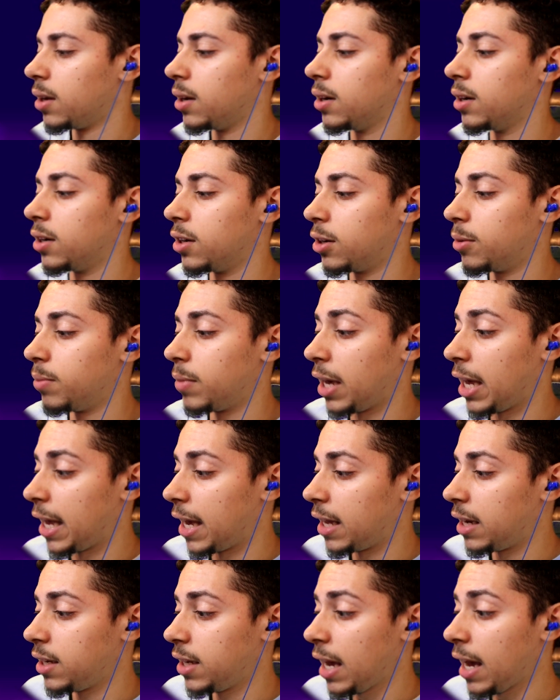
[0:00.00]
Um,
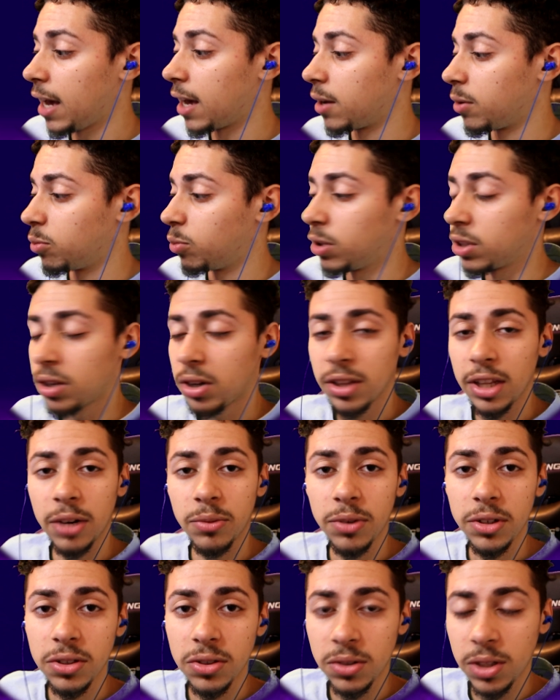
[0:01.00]
and yeah, with all
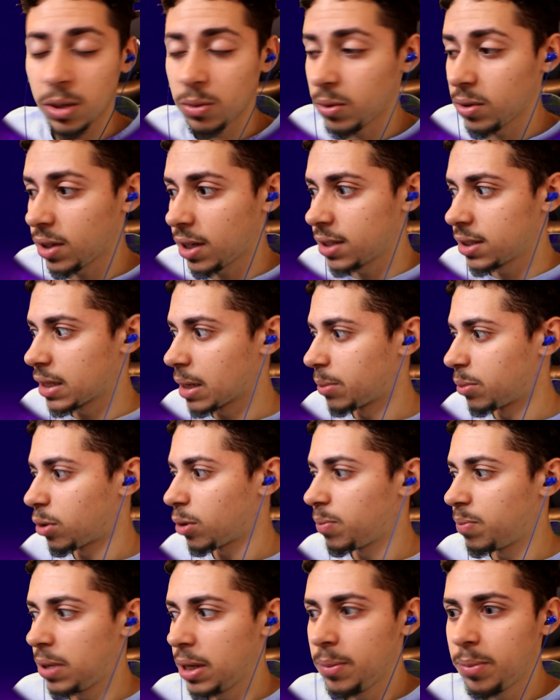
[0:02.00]
that research, I realized that
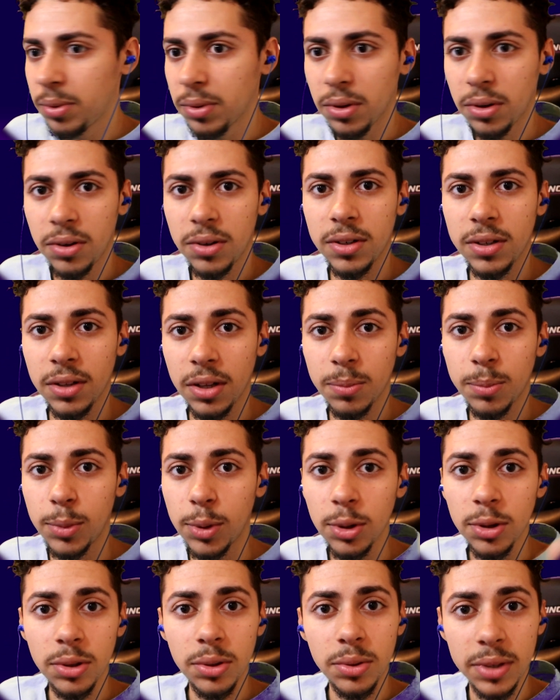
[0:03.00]
more people are,
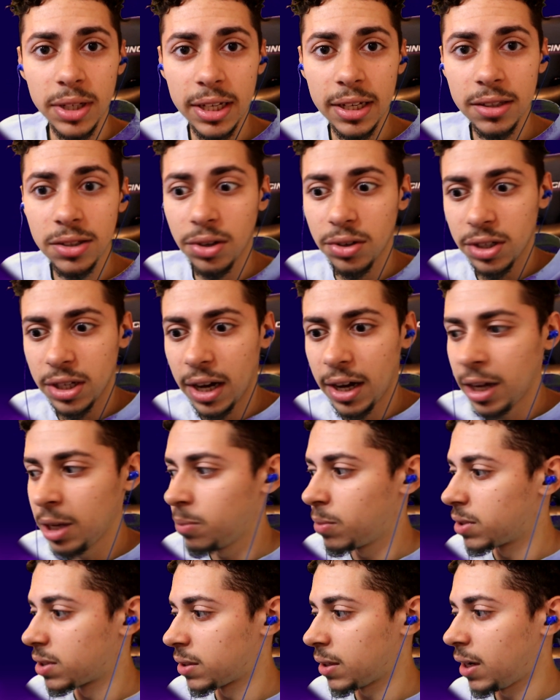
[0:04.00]
more little kids are
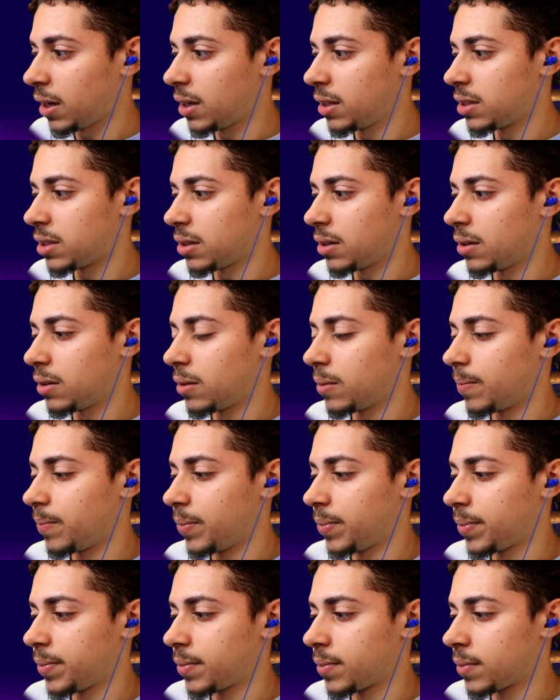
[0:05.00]
dying besides um,
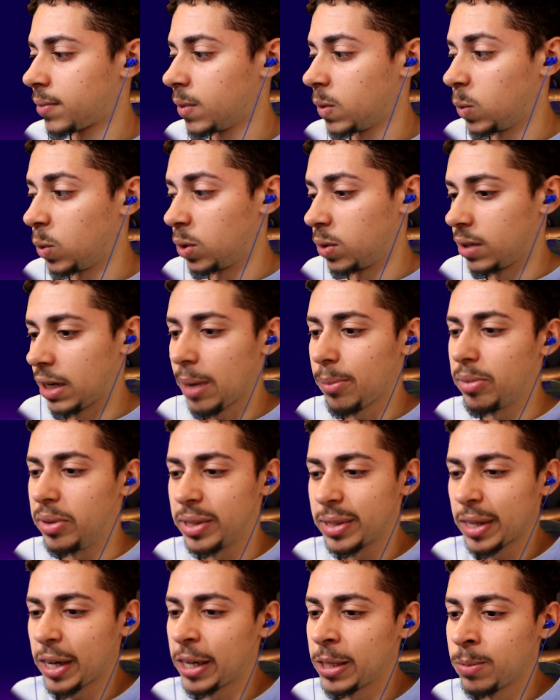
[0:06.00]
well, not
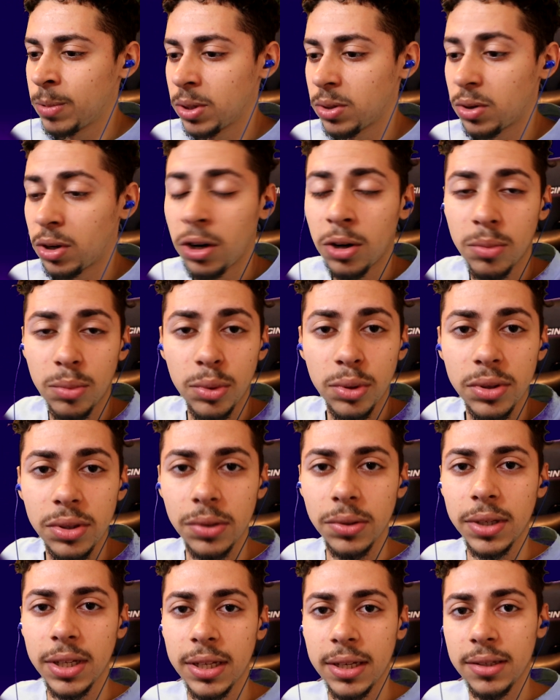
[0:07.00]
besides, but there are more
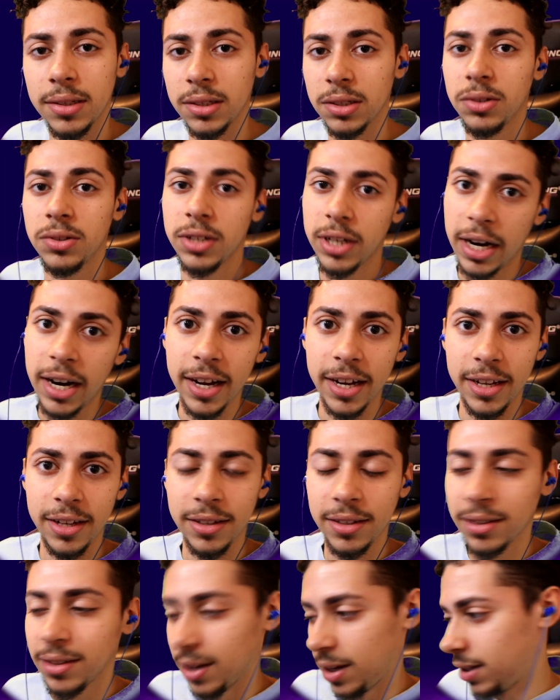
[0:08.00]
little kids and they're
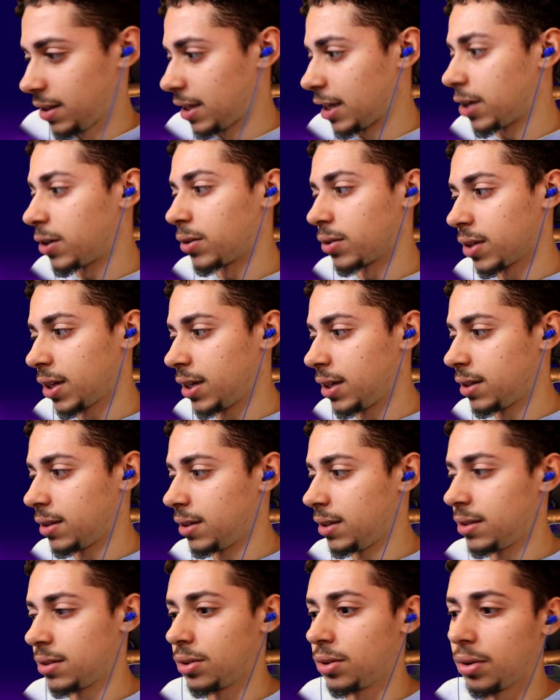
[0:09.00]
dying, like, that are like
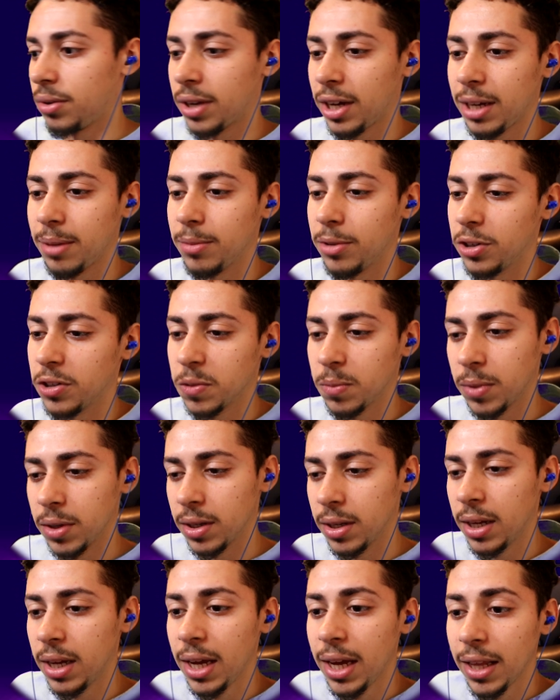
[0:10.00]
these little nightmares,
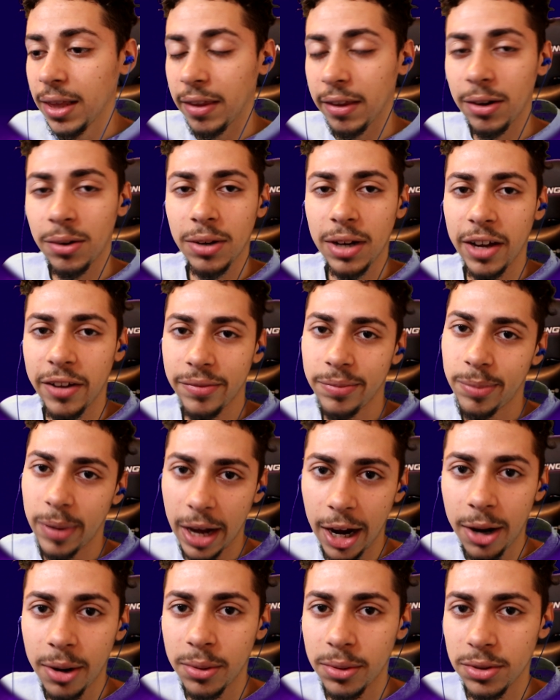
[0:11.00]
but they don't have
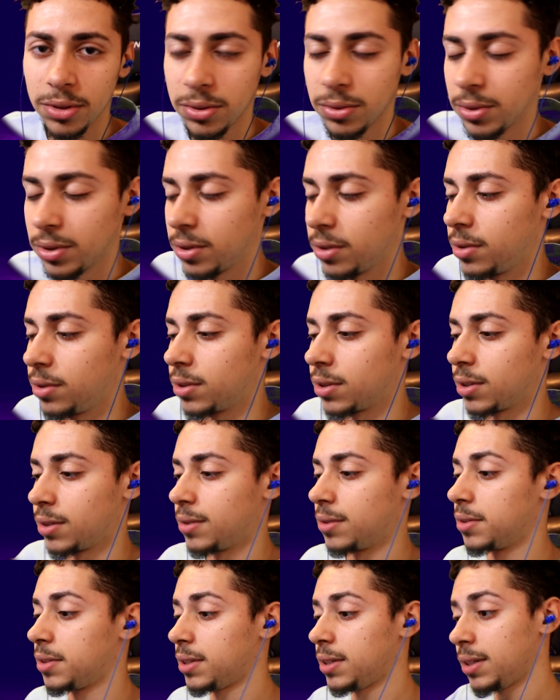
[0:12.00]
powers really.
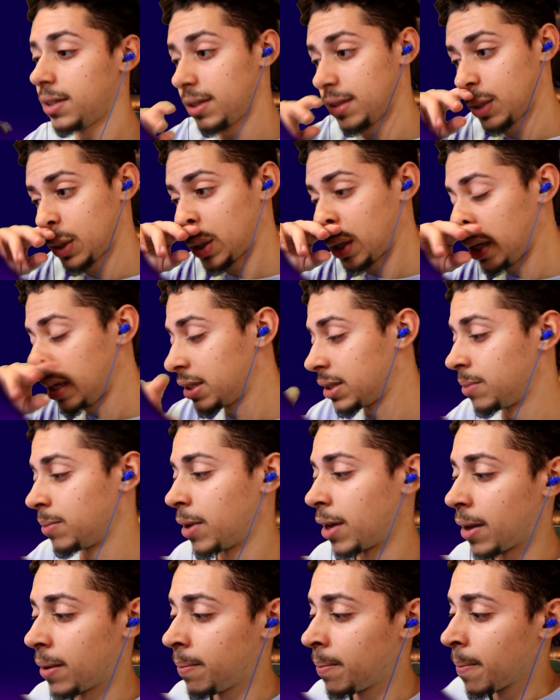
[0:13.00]
So it's crazy,
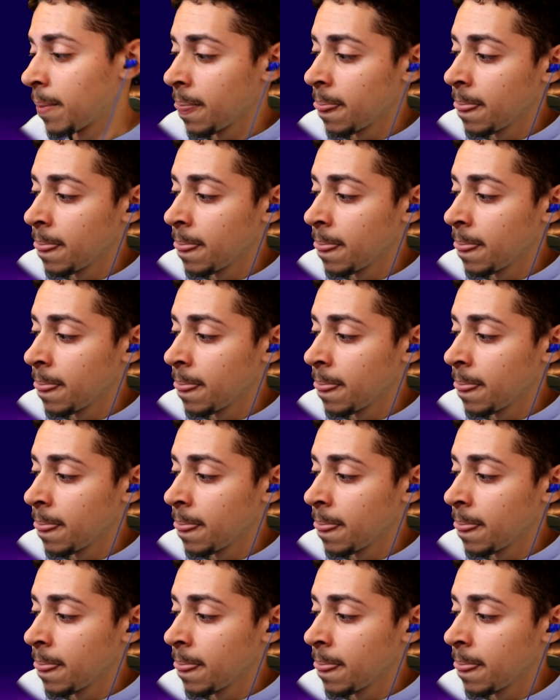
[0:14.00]
man.